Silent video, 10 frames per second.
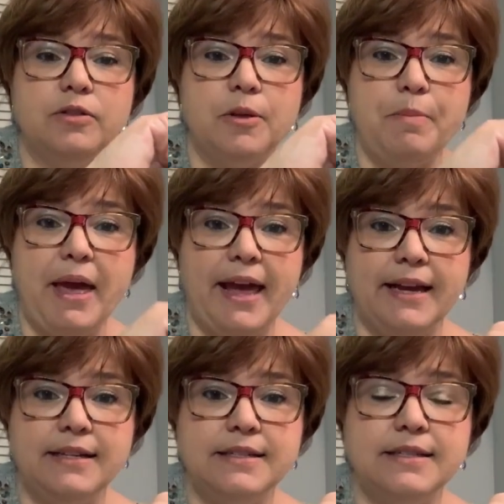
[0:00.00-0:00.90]
the
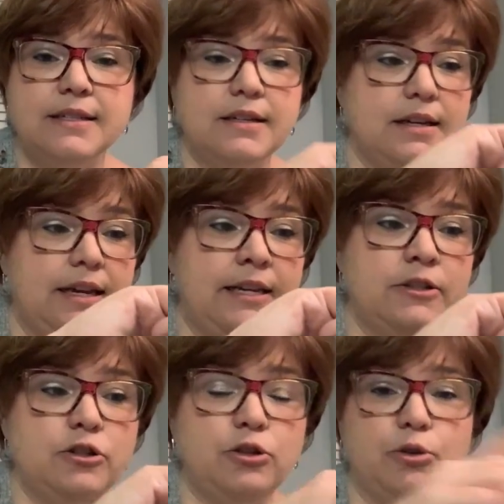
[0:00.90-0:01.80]
pegs
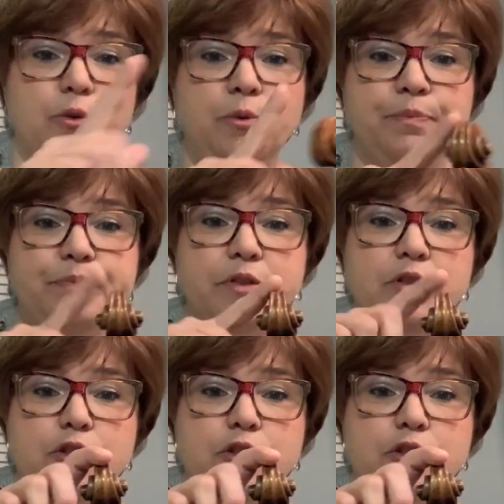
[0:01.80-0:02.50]
into the